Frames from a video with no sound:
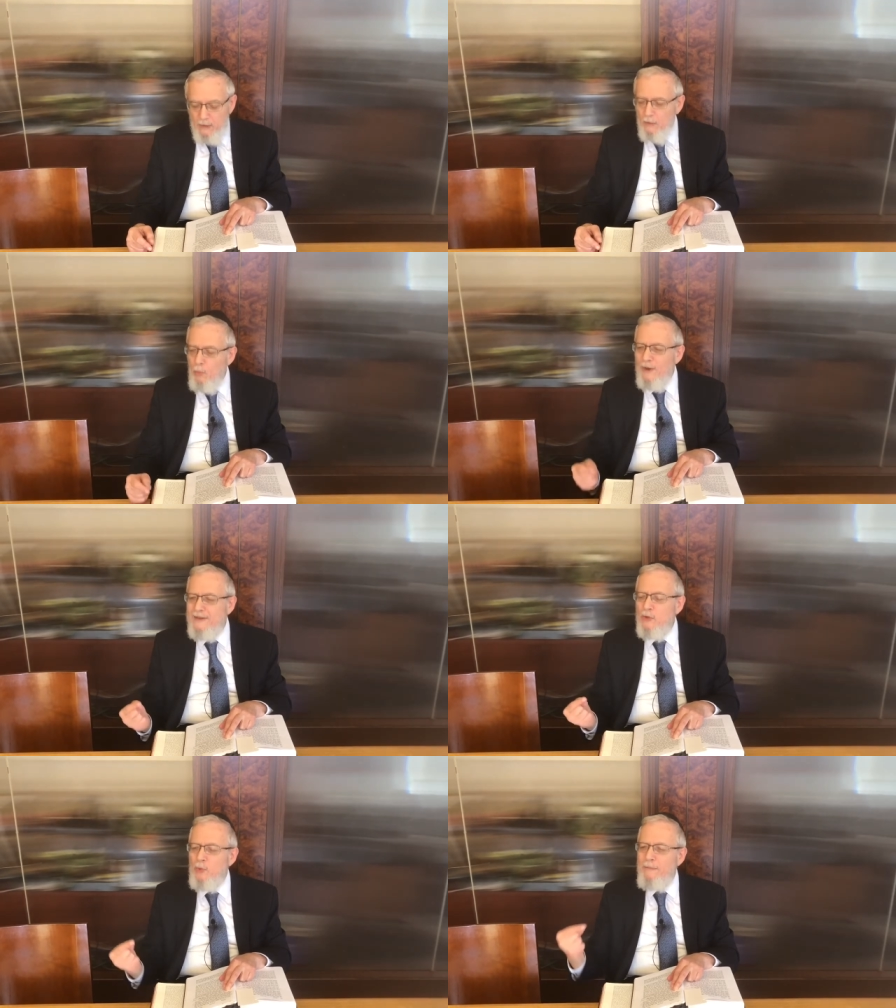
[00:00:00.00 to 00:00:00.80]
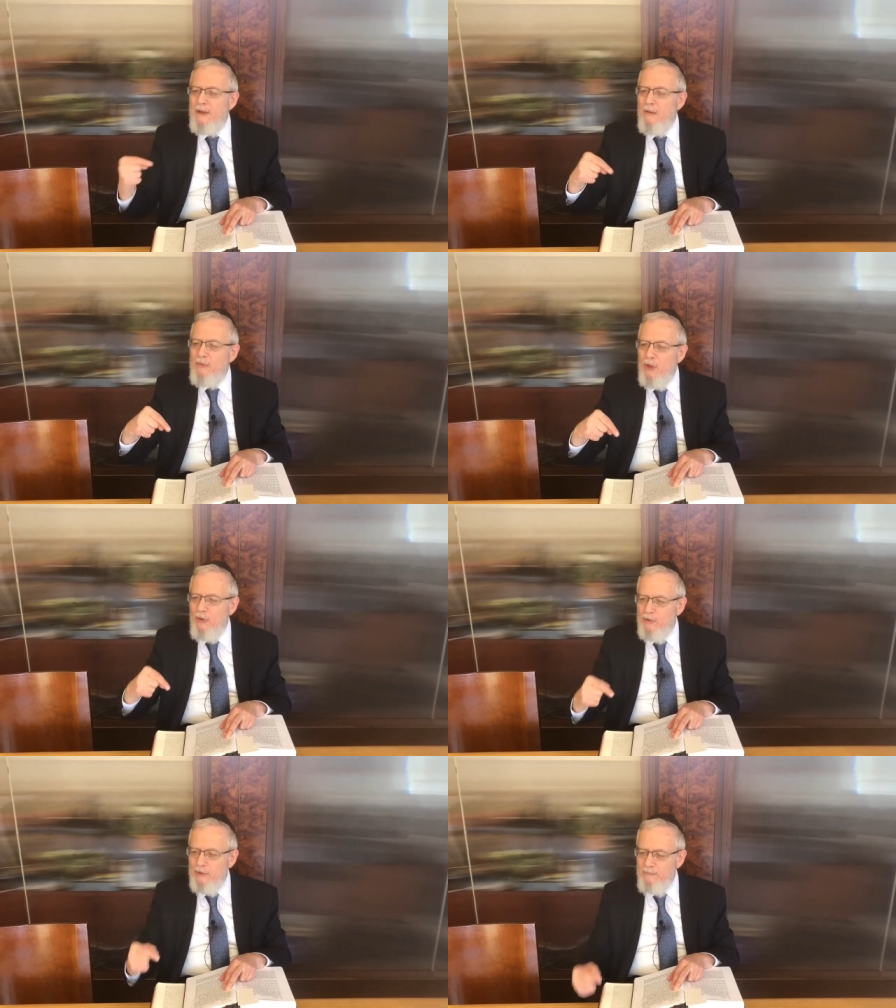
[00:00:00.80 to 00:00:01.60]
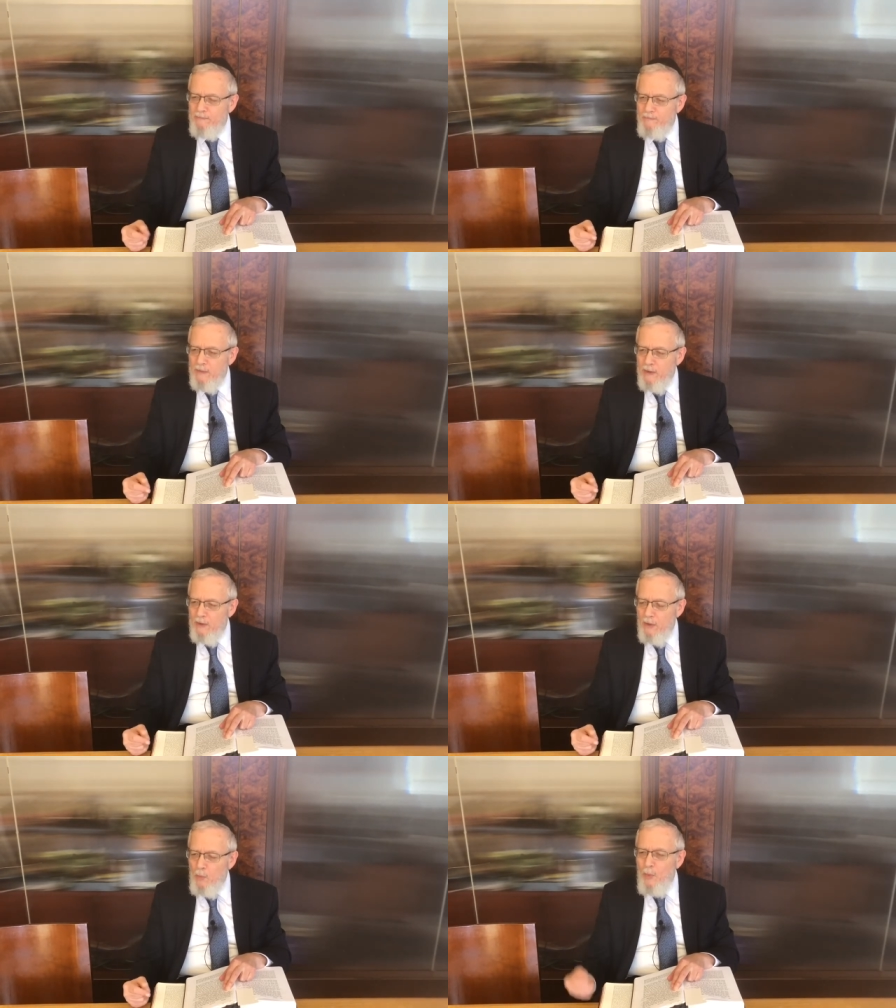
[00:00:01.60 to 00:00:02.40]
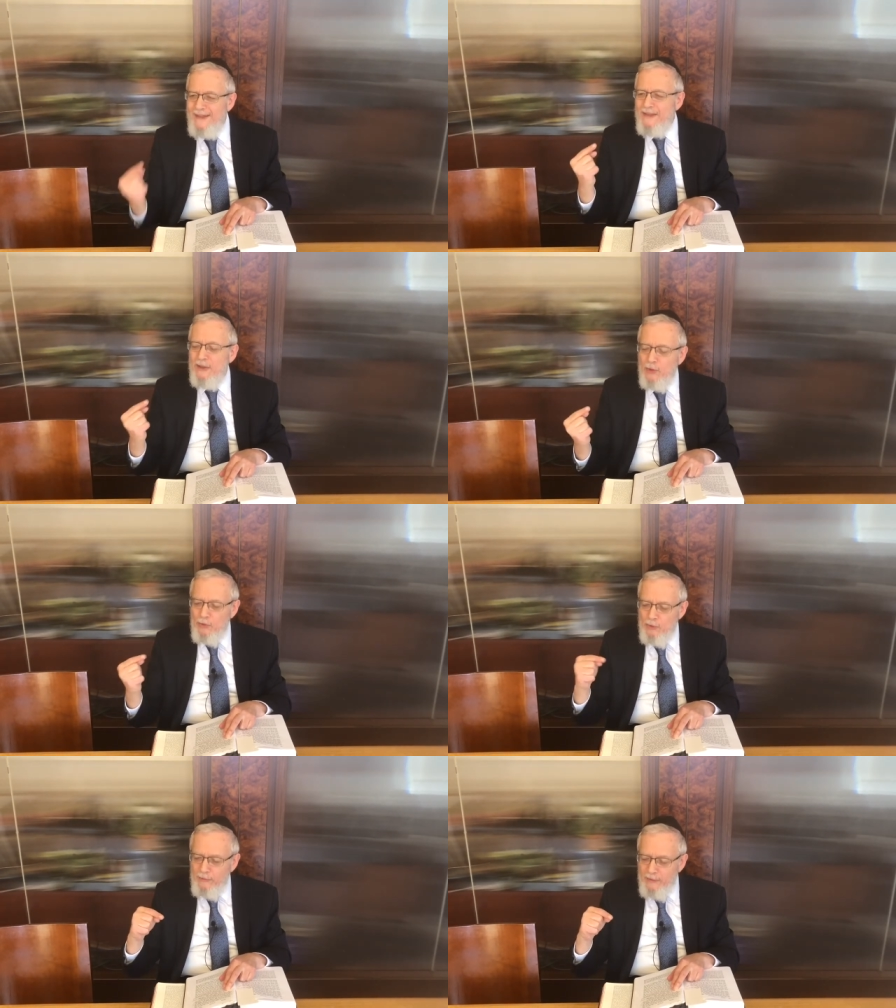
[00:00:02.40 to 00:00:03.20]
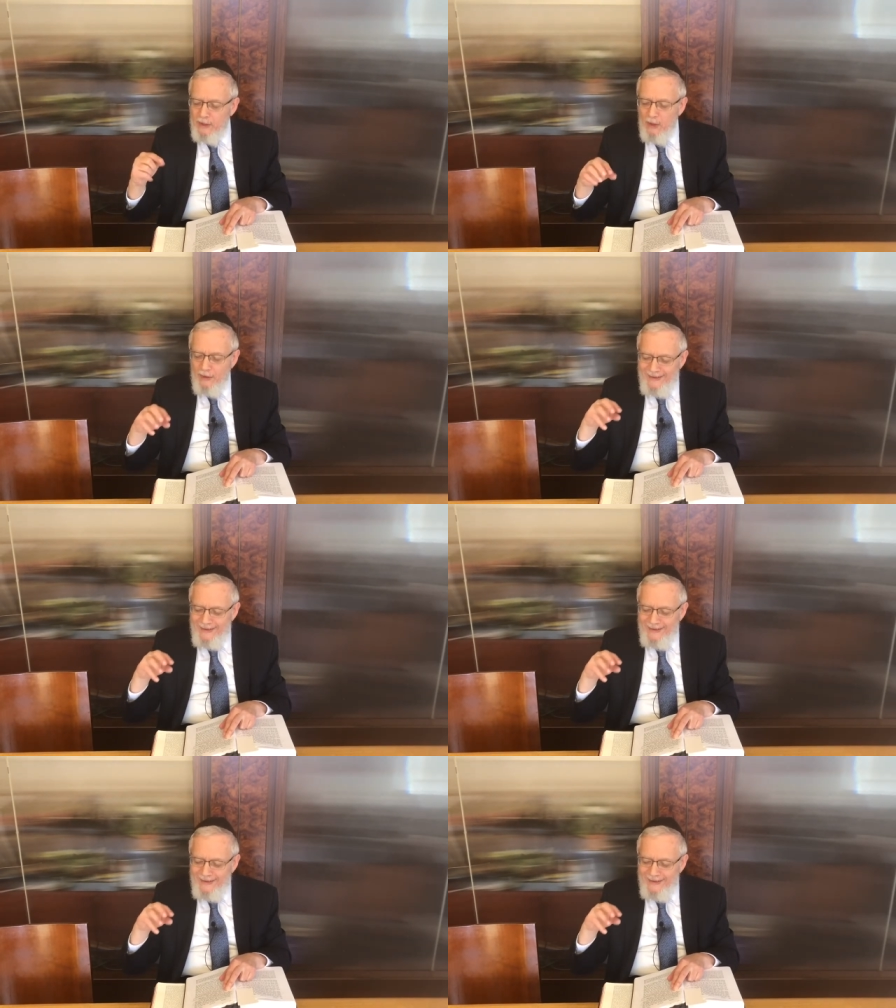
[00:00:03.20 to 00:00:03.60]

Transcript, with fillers: When did we become the Odom? When did the, the, the